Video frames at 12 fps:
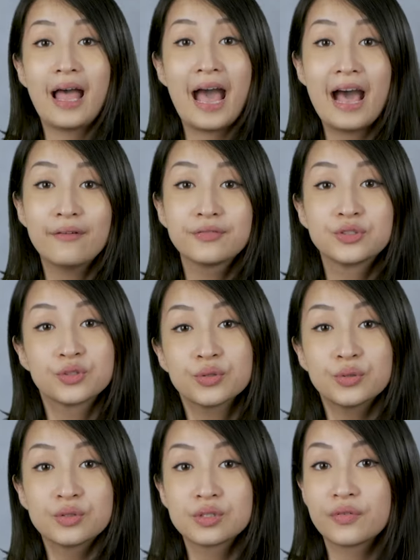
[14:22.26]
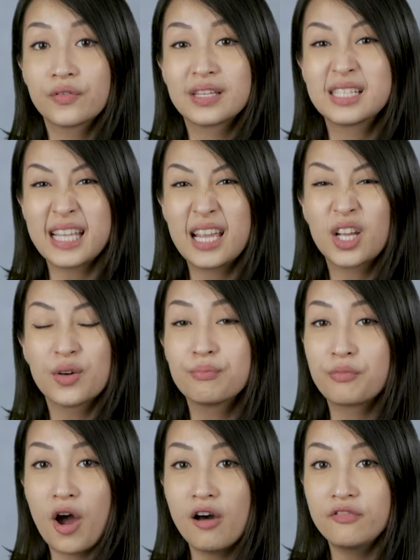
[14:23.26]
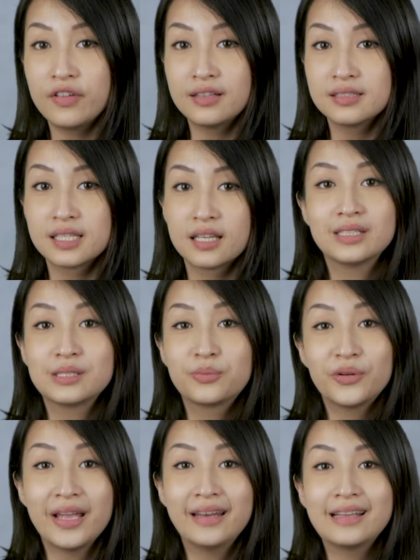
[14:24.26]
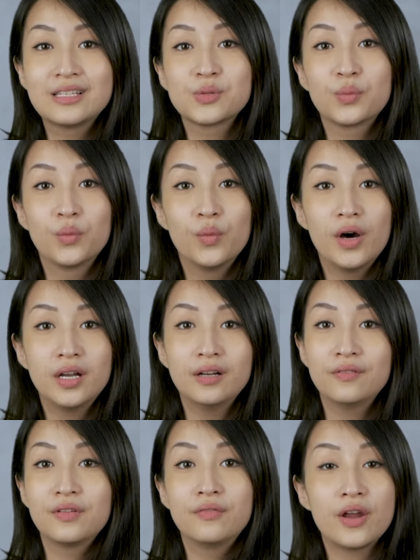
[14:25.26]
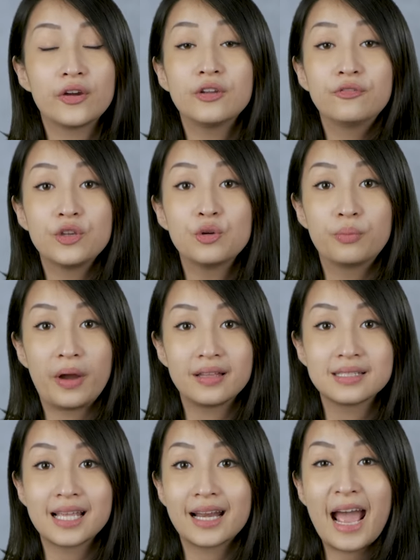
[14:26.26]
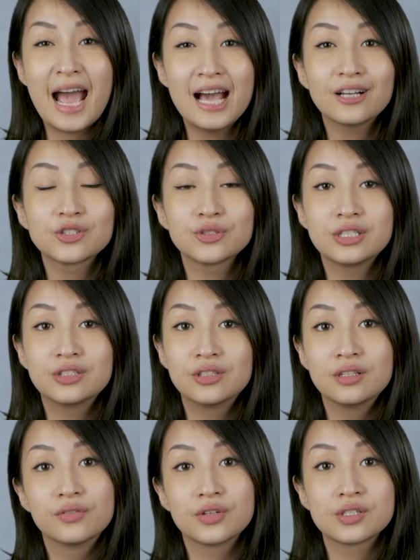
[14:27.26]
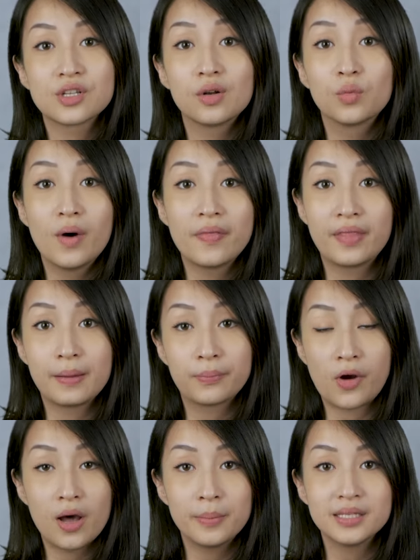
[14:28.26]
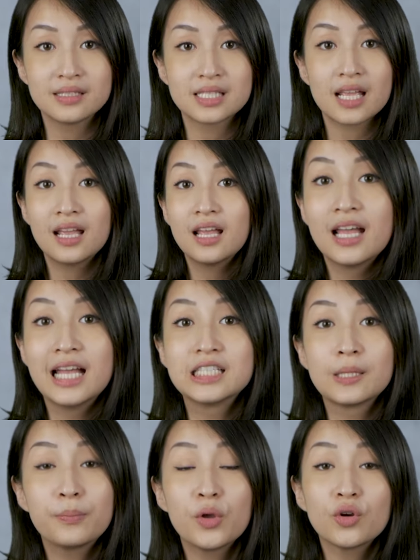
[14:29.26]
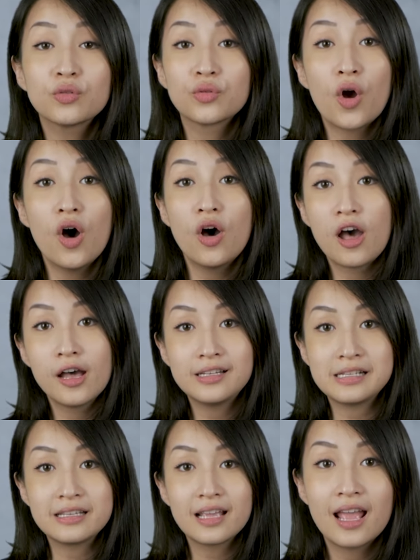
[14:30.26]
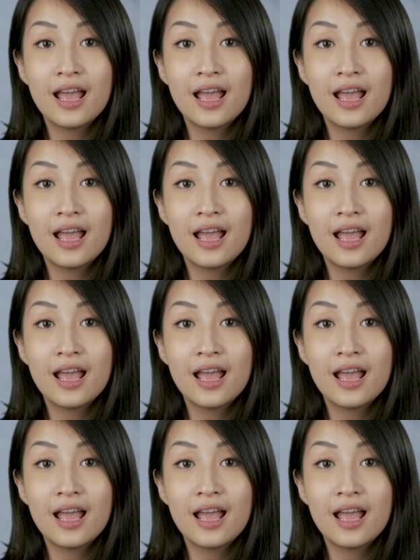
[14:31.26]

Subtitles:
half-truths for the sake of profit. This brand is one of the very few brands that actually delivers on what they promise. It's pure raw honey,